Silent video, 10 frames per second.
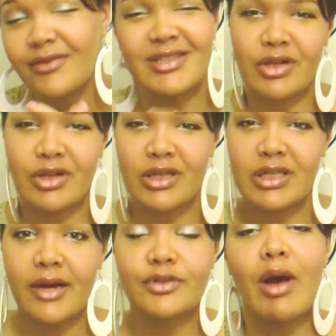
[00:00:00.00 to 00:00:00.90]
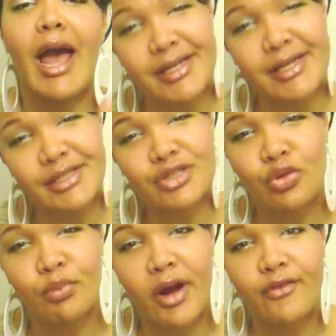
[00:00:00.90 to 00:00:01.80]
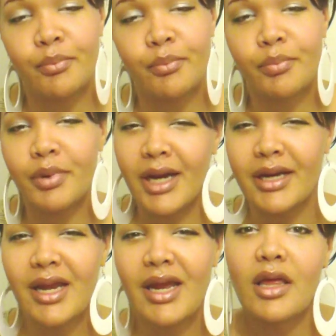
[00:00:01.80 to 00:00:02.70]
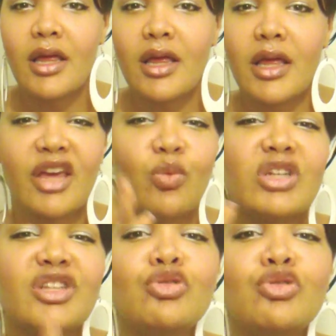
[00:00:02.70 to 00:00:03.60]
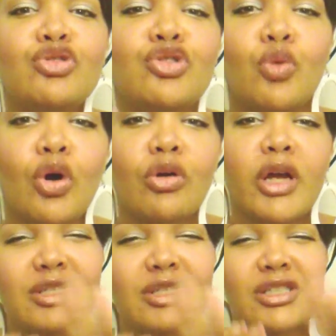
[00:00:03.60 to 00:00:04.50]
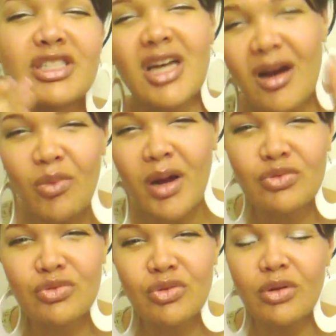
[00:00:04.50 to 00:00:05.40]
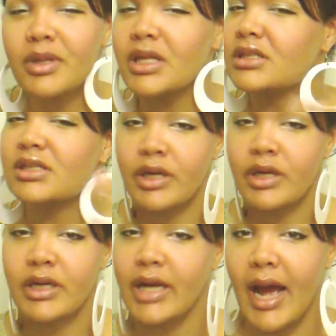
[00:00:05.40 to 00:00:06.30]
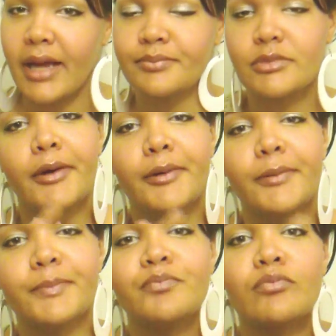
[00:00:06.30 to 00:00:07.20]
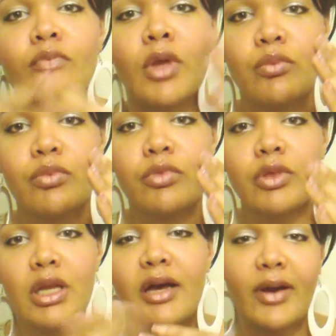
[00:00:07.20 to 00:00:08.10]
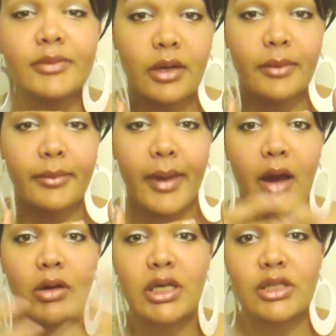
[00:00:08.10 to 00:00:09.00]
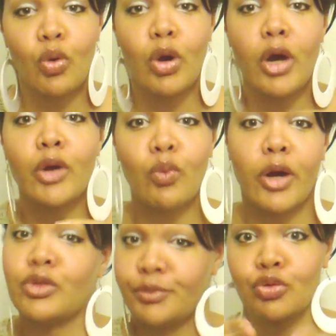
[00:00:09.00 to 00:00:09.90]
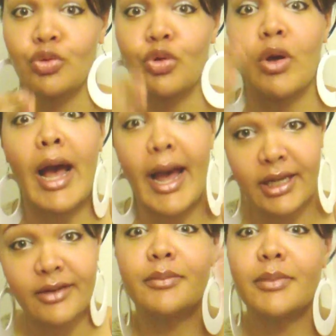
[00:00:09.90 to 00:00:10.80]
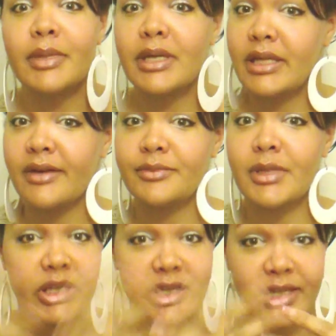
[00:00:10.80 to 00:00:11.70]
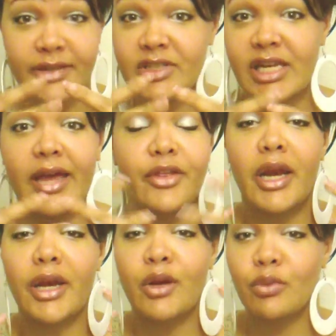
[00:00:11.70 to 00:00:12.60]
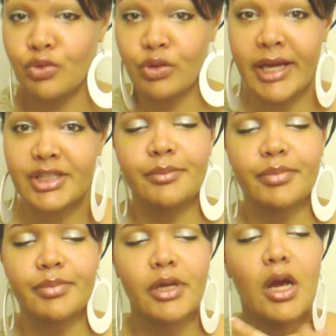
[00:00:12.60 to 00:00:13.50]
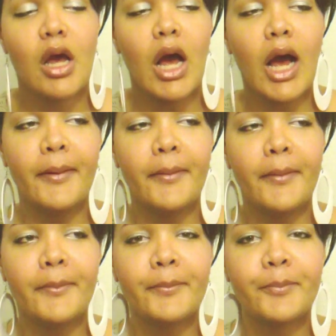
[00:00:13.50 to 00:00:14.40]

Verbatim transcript: is not really love. So I had a high school boyfriend, but it wasn't mutual. It was somewhat mutual, but then somewhat not. So the love I'm talking about is the one where it was mutual. I loved him, he loved me, we lived together, and it was a relationship. Um,